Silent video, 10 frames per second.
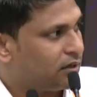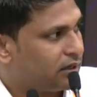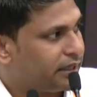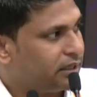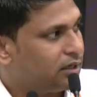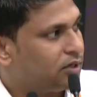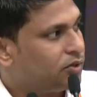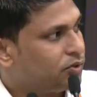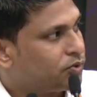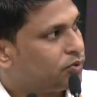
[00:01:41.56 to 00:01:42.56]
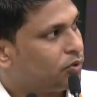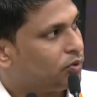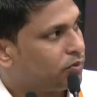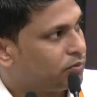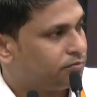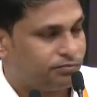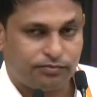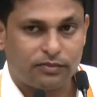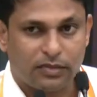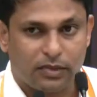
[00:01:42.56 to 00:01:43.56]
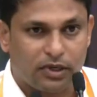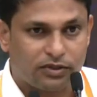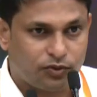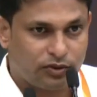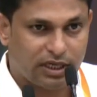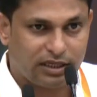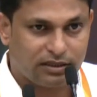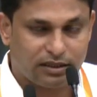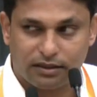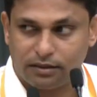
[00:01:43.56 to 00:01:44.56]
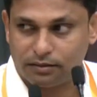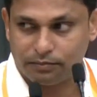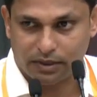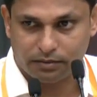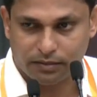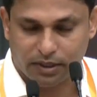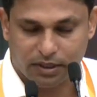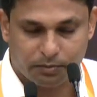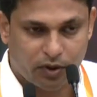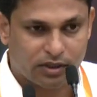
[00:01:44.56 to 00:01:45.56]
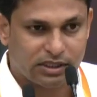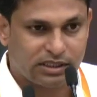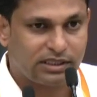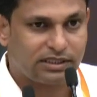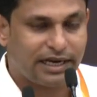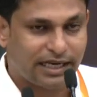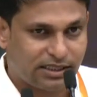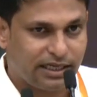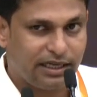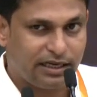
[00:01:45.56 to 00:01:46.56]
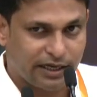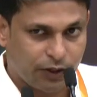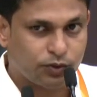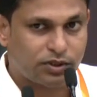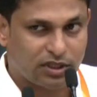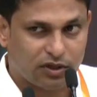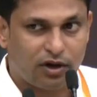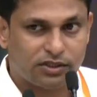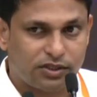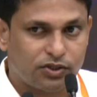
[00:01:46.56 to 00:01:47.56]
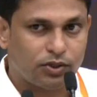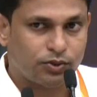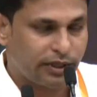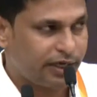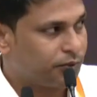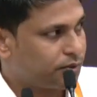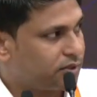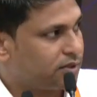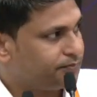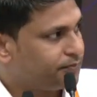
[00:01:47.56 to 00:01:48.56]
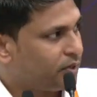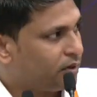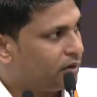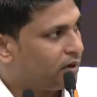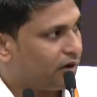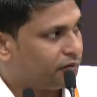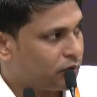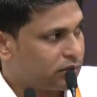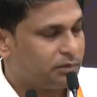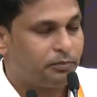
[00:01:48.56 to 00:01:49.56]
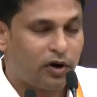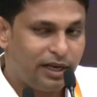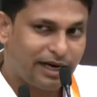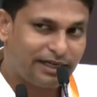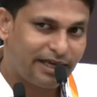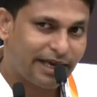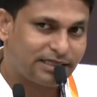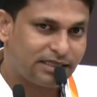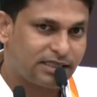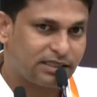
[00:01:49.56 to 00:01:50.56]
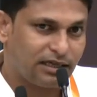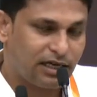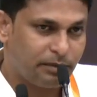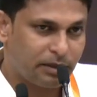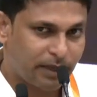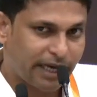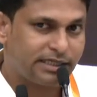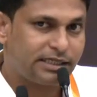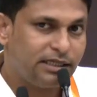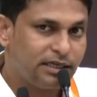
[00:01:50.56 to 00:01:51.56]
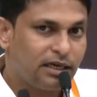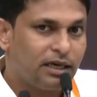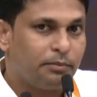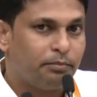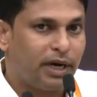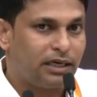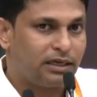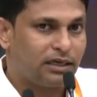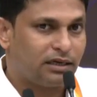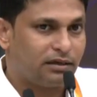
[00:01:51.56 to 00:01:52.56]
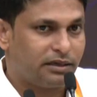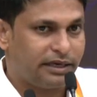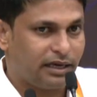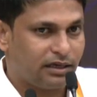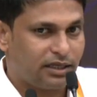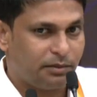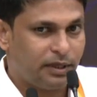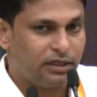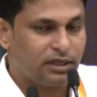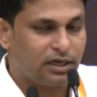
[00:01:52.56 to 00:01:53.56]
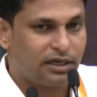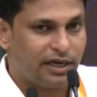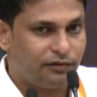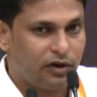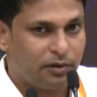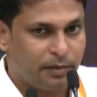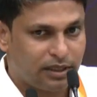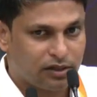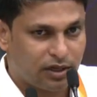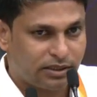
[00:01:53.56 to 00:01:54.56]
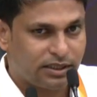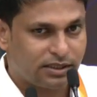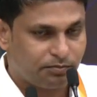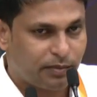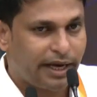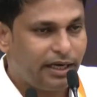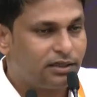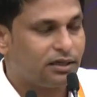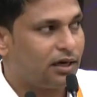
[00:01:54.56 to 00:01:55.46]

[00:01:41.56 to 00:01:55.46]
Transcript: right? So the process is drastically reduced. The cost is also reduced. Of course, polylactic acid is a little bit pricey, but keeping the environmental conscious in mind,